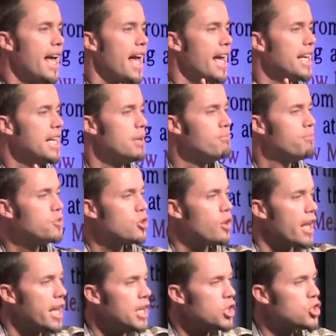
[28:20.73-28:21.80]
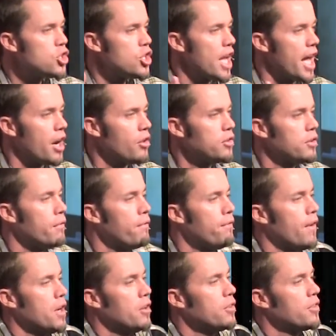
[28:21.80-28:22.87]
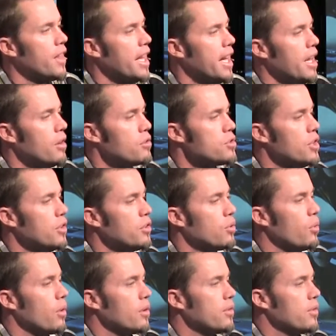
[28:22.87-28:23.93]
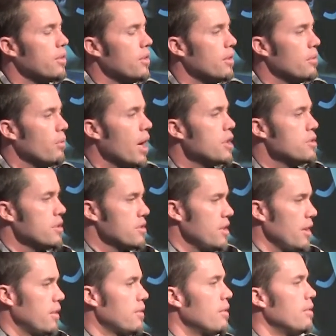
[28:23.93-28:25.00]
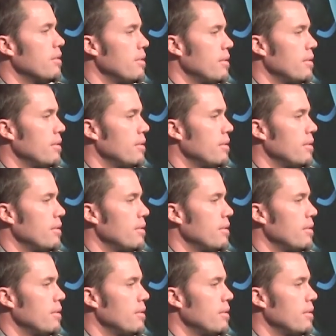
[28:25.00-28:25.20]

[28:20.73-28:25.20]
and he, and he channels and funnels that energy towards righteousness.